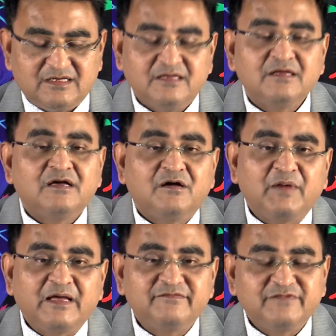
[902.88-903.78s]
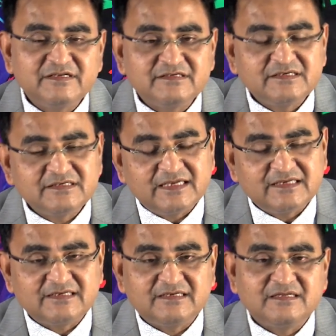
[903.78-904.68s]
uh, by very
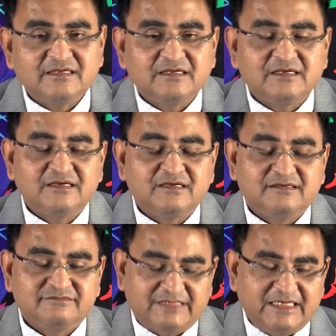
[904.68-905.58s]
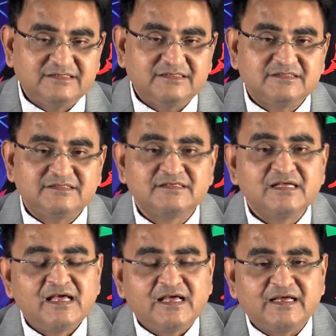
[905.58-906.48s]
dedicated uh, scientists
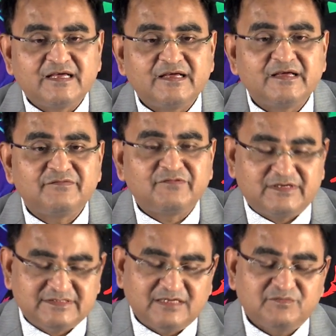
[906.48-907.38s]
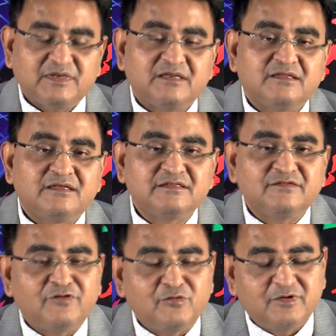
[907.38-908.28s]
uh, uh, for example in
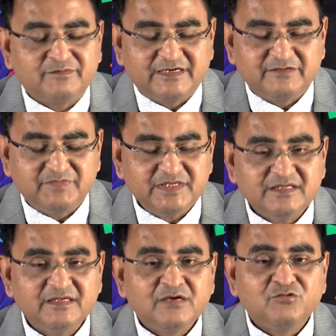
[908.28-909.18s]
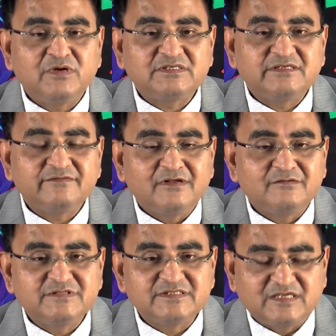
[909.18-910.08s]
the form of P who has
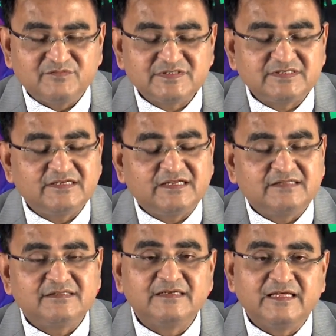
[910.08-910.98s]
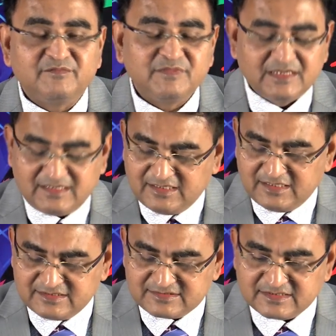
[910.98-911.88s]
developed this chemistry and the name
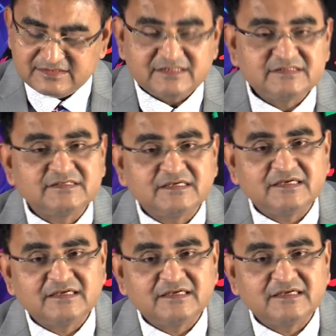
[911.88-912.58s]
suggests